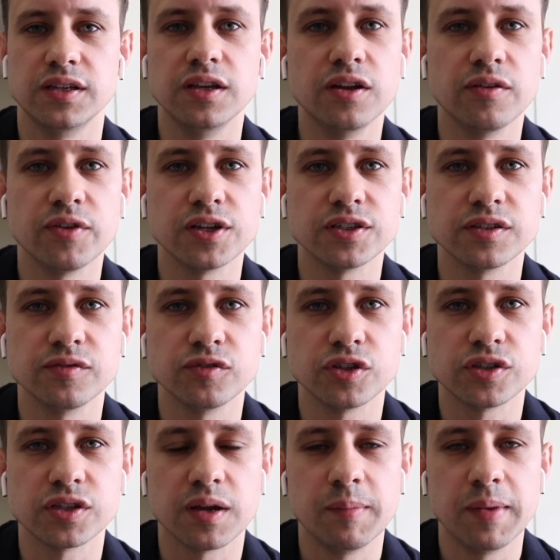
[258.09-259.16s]
University of
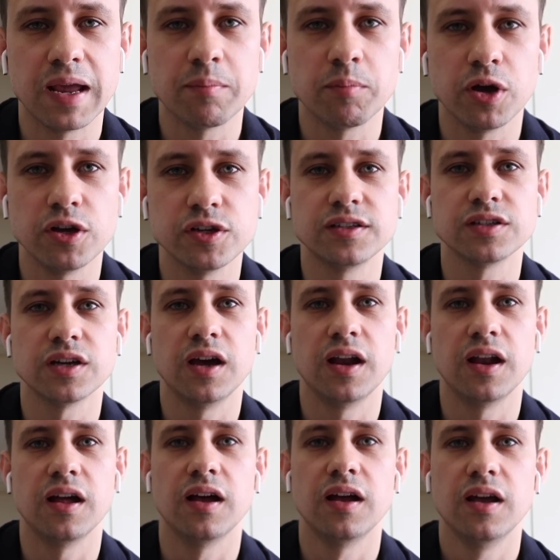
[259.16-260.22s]
Nottingham Ningbo,
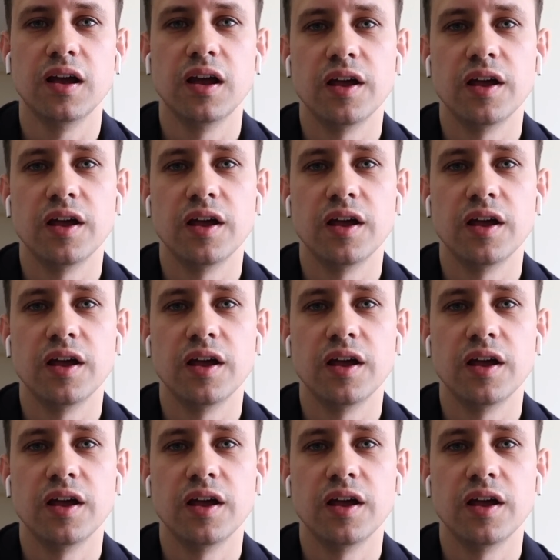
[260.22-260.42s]
China,